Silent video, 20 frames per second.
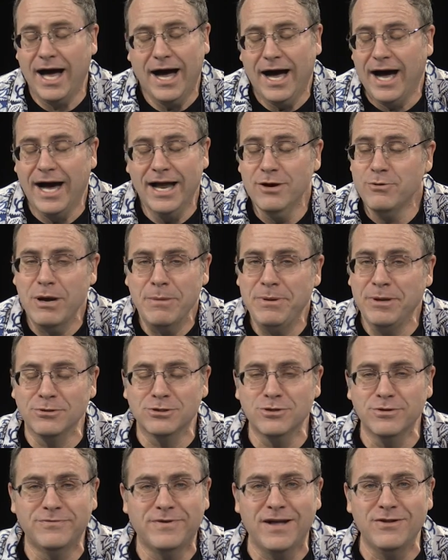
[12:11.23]
I don't know why people
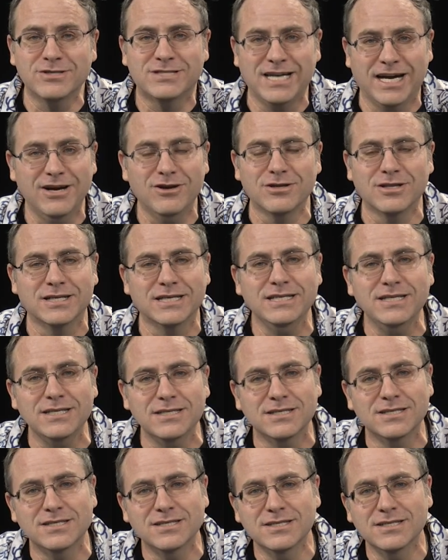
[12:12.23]
do it voluntarily.
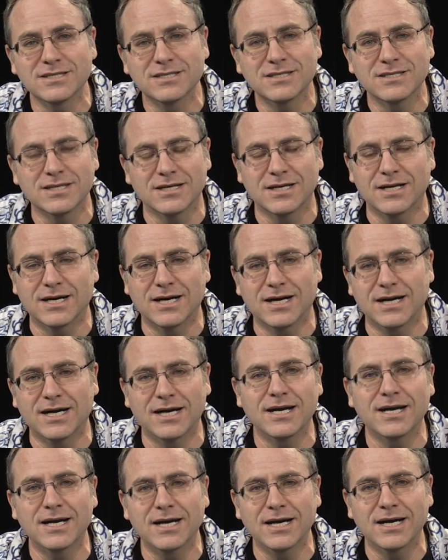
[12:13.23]

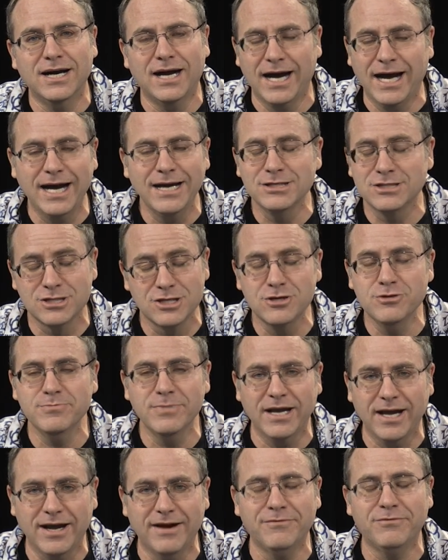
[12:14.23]
I assume
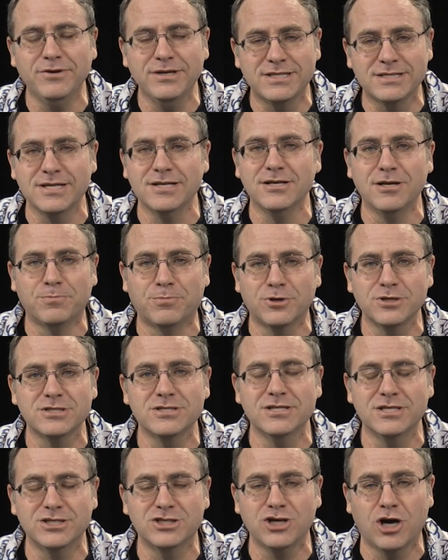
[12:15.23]
every single
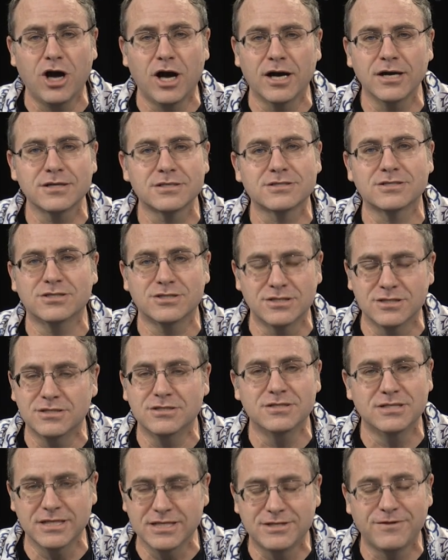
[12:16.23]
person that jogs
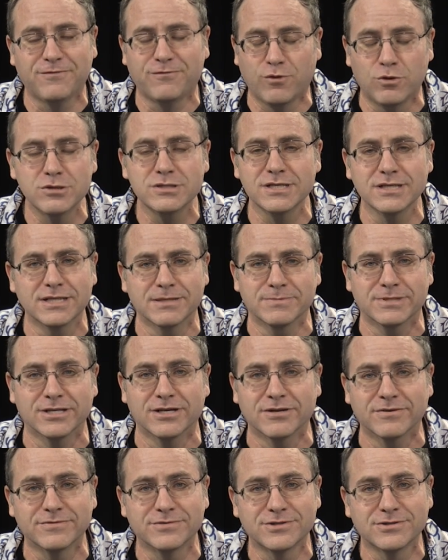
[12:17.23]
is forcing
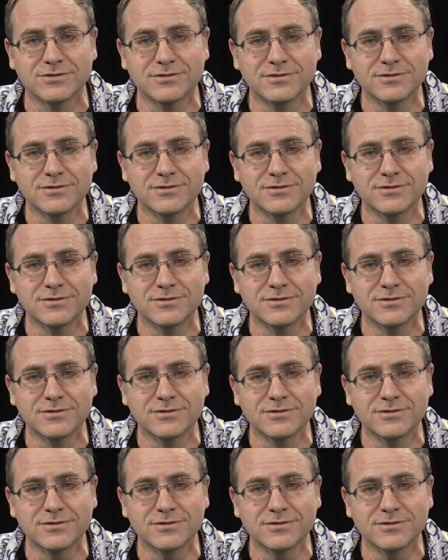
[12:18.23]
themselves